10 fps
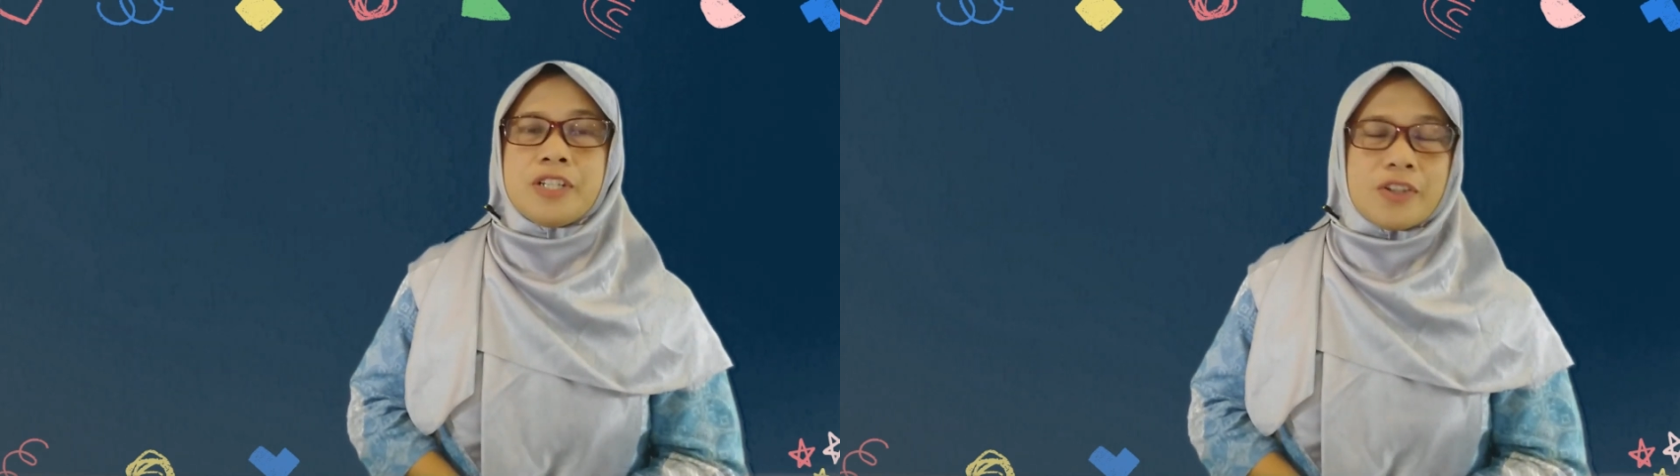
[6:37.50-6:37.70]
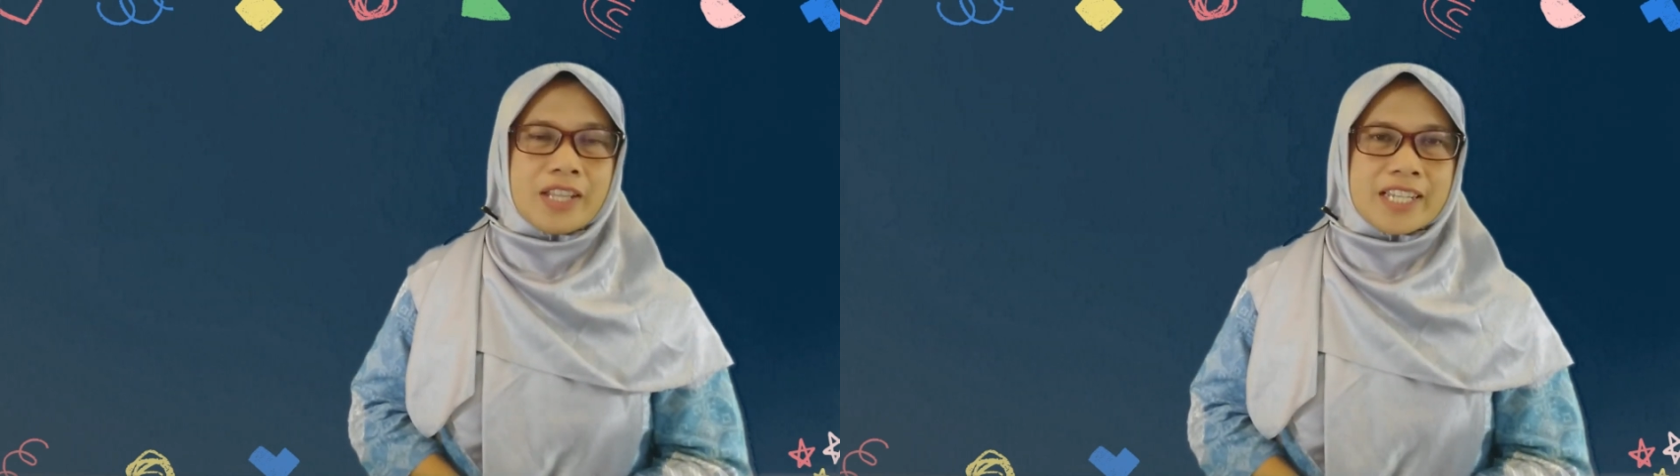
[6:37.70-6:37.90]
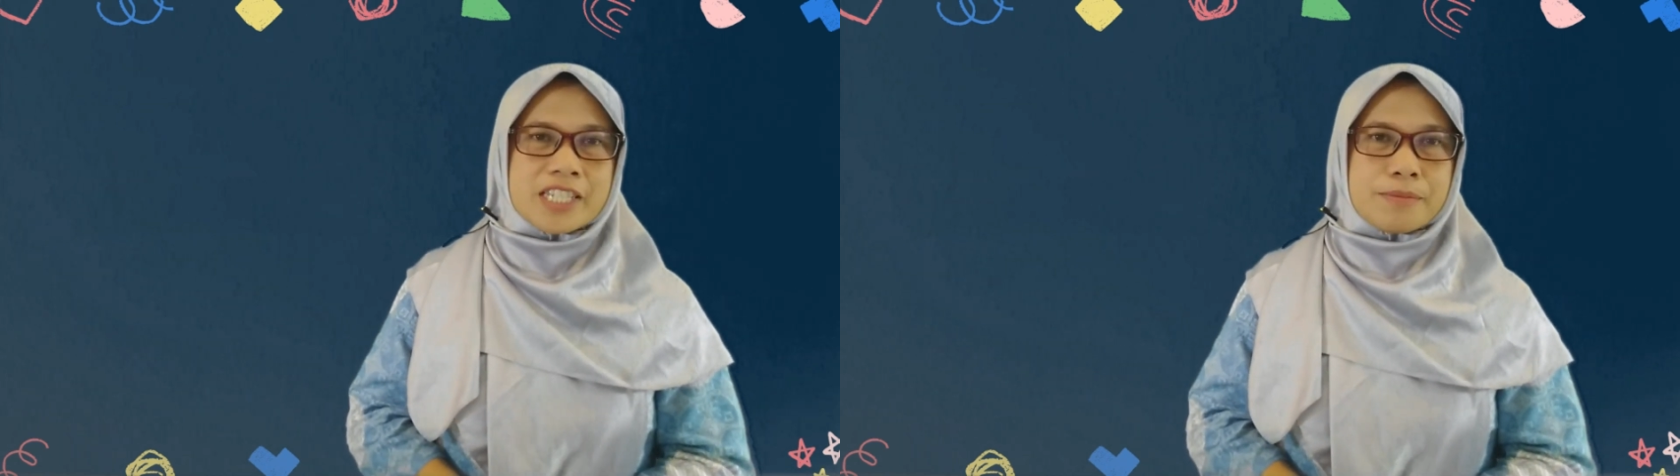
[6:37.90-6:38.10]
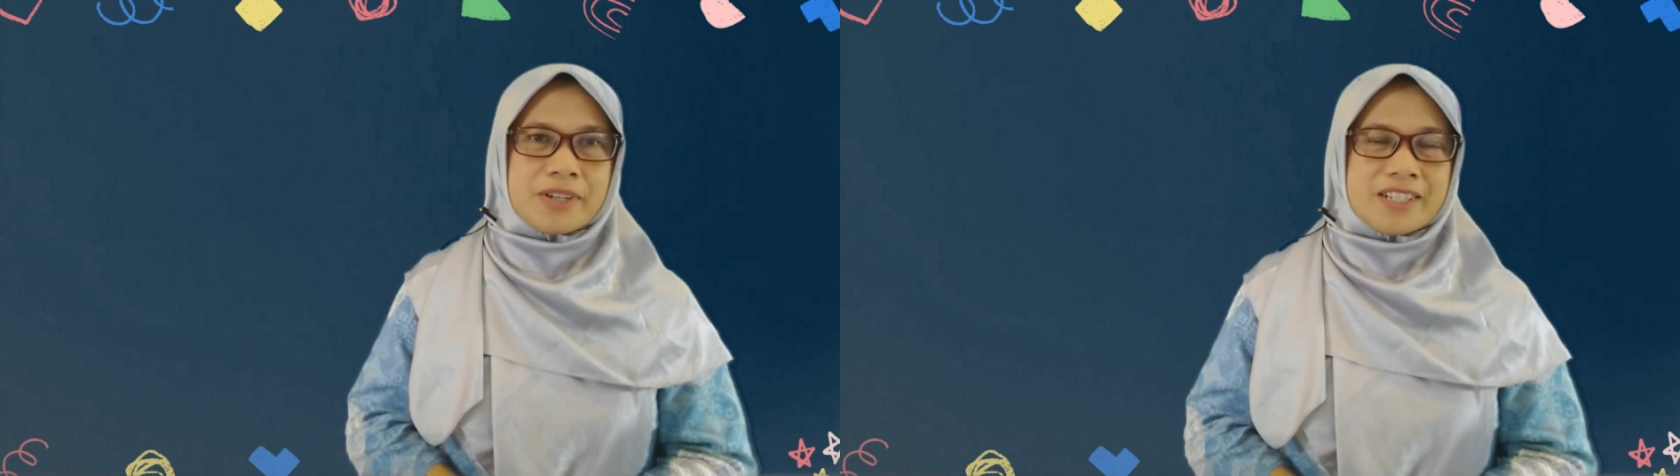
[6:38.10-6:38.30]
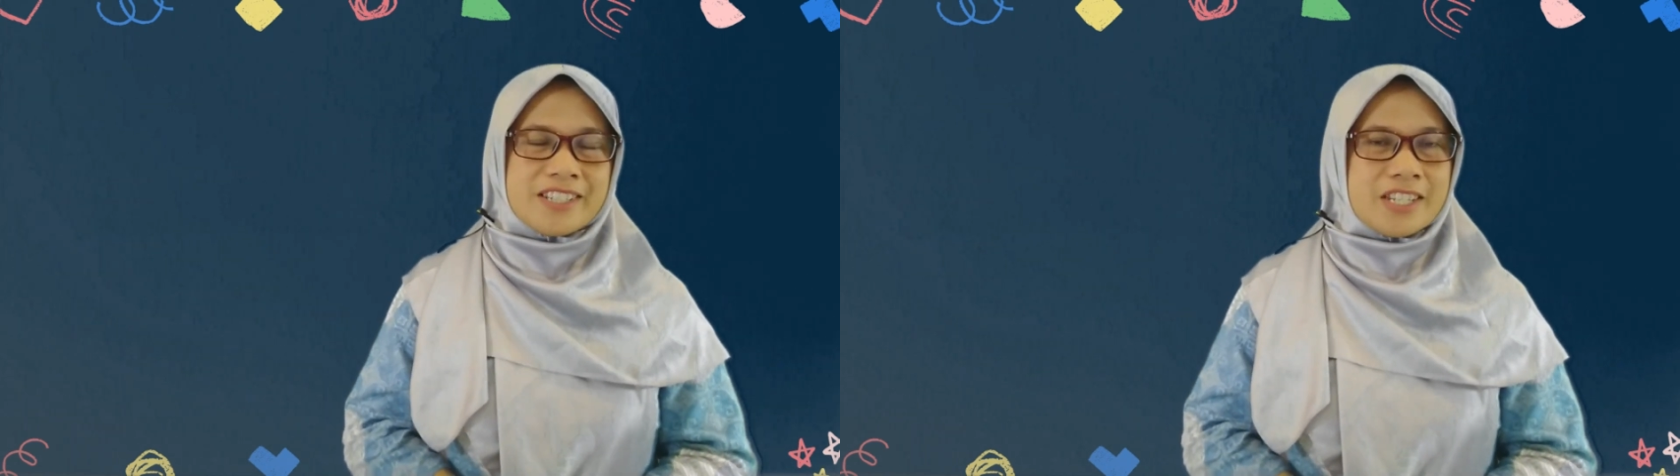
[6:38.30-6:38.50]
knowledge
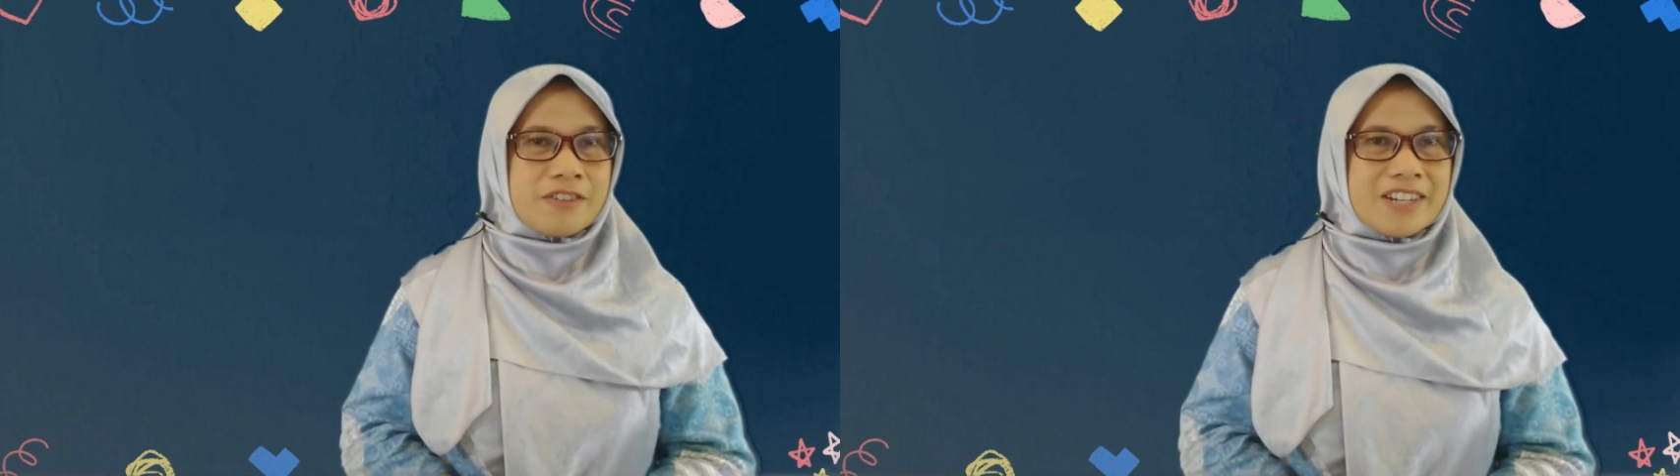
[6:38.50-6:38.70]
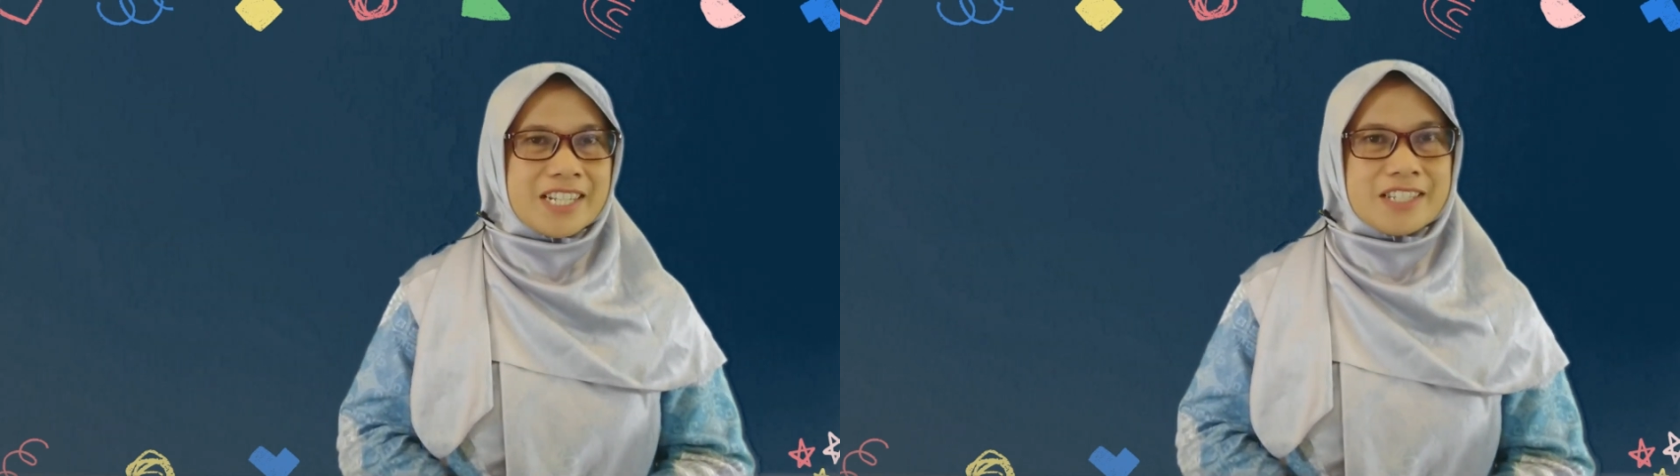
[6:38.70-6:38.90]
about the sequence